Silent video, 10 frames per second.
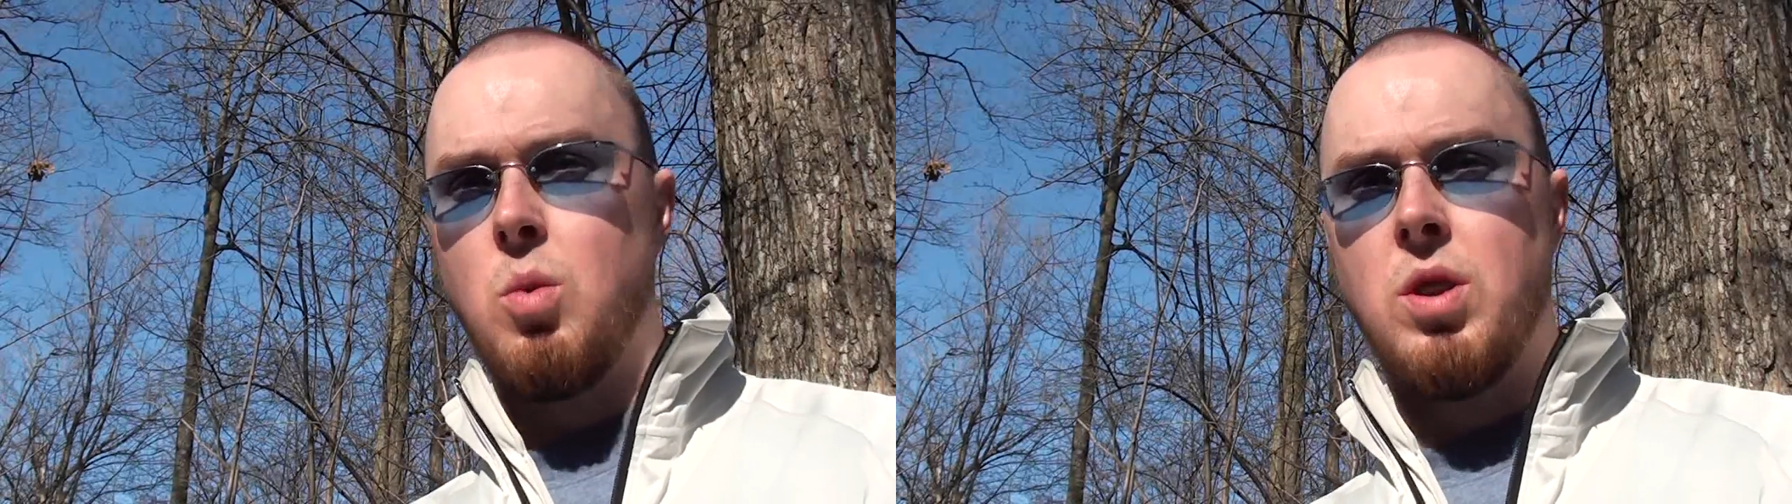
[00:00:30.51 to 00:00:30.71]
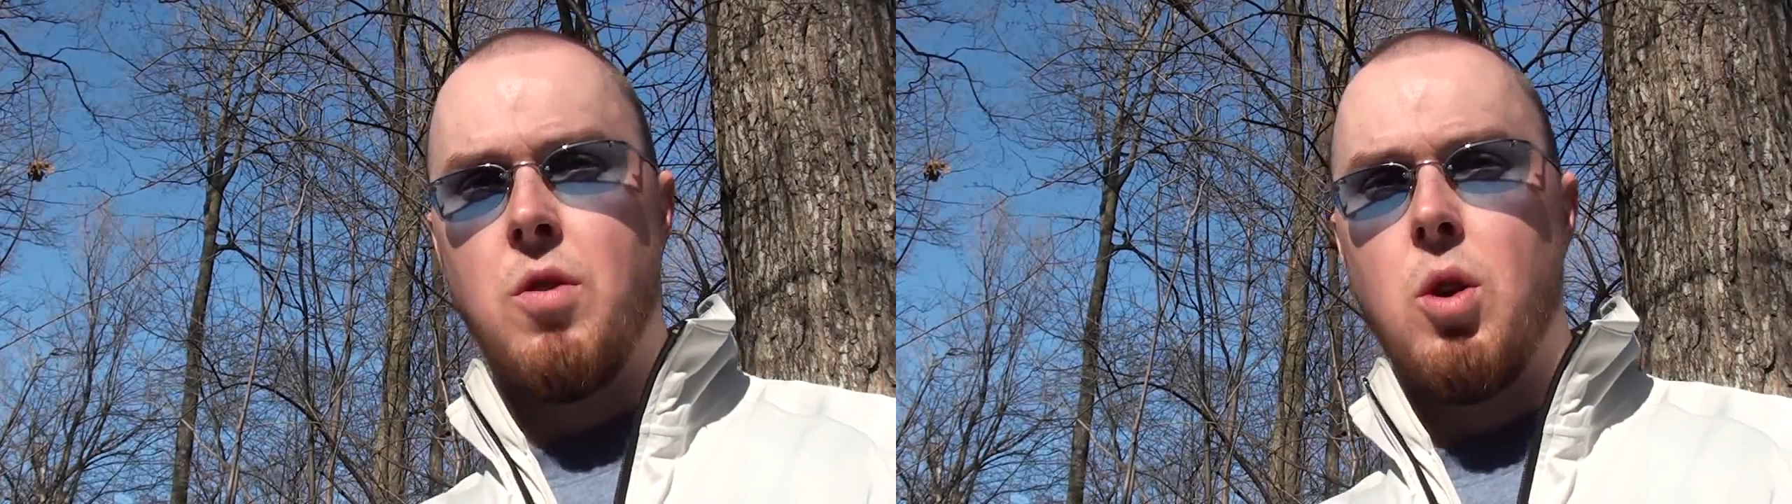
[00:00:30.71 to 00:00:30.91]

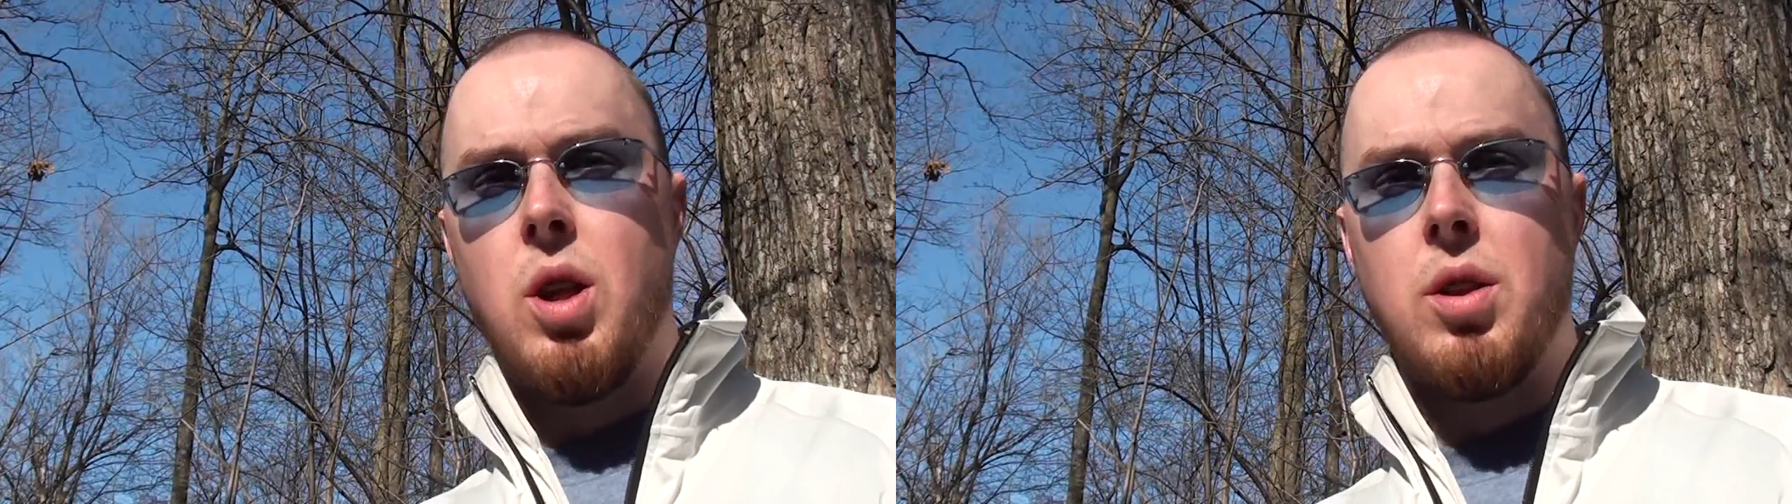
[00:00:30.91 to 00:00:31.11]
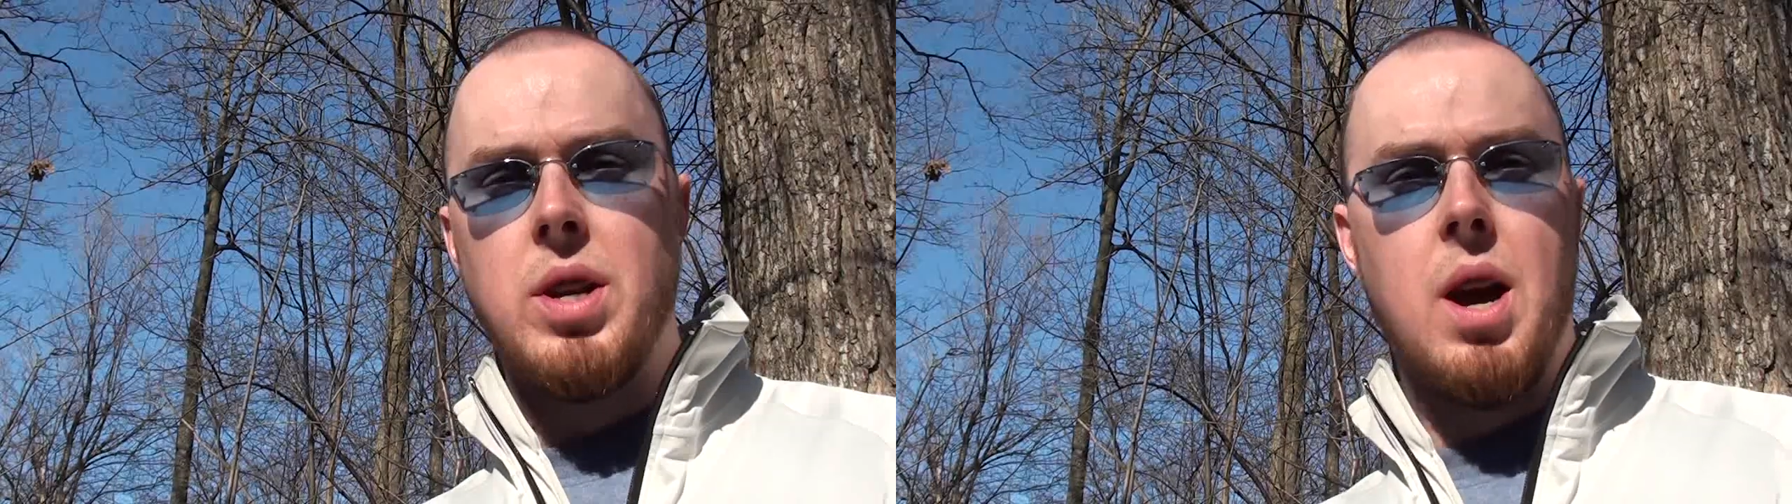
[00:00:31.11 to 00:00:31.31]
We devote
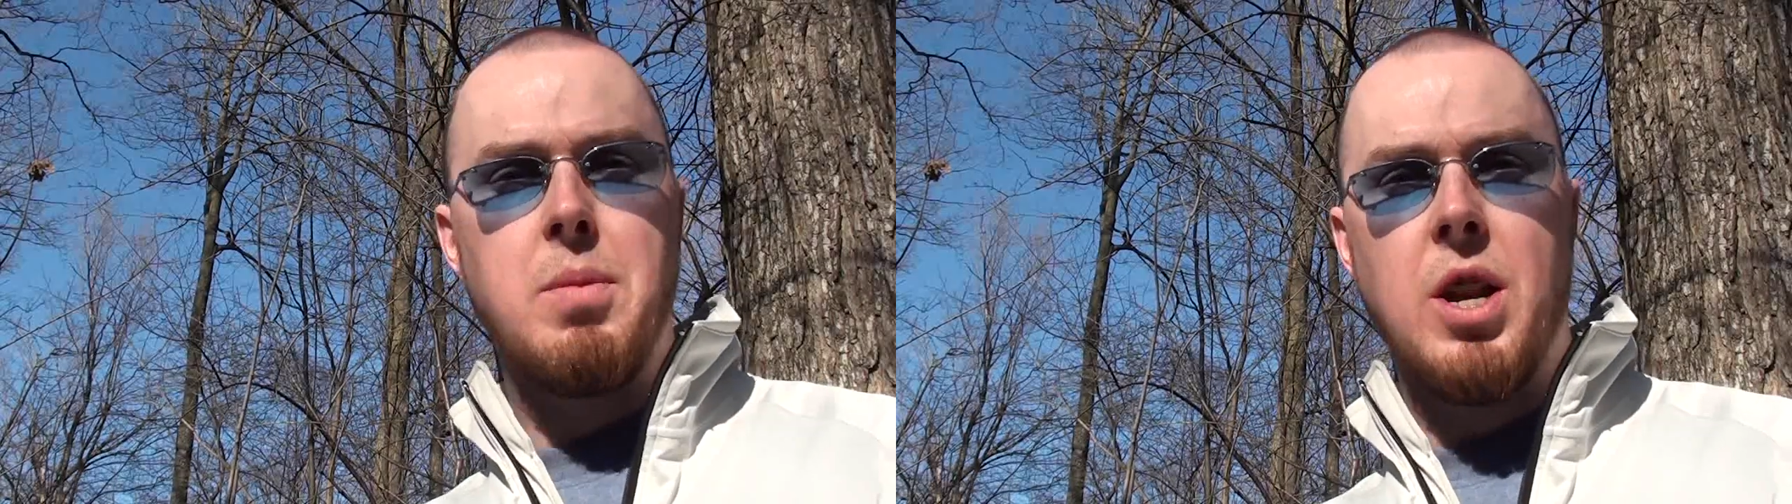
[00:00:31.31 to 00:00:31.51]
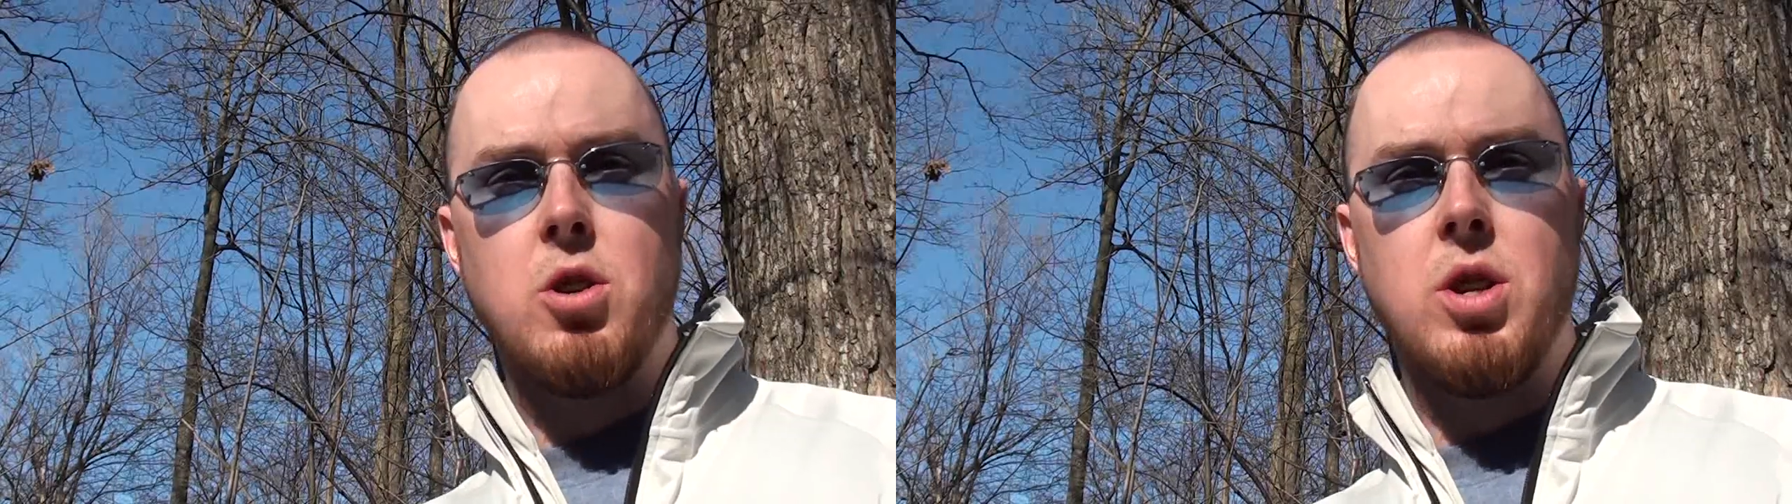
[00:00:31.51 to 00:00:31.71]
all our
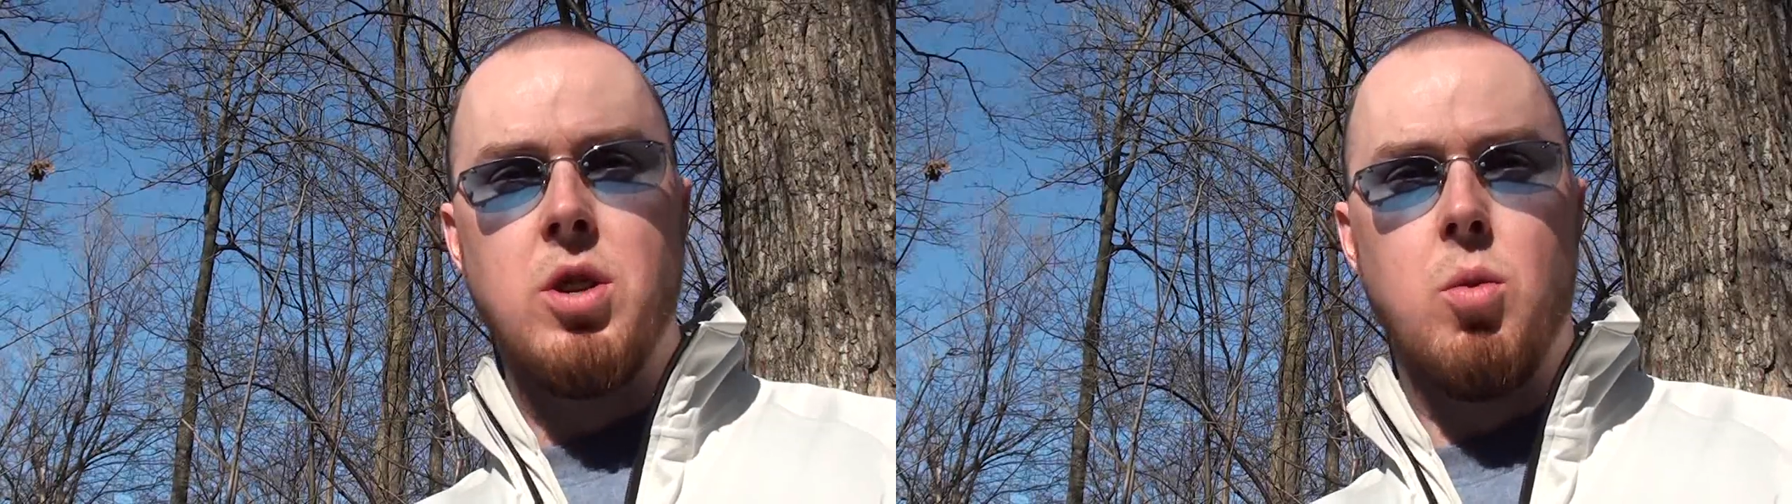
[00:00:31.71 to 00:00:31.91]
time and energy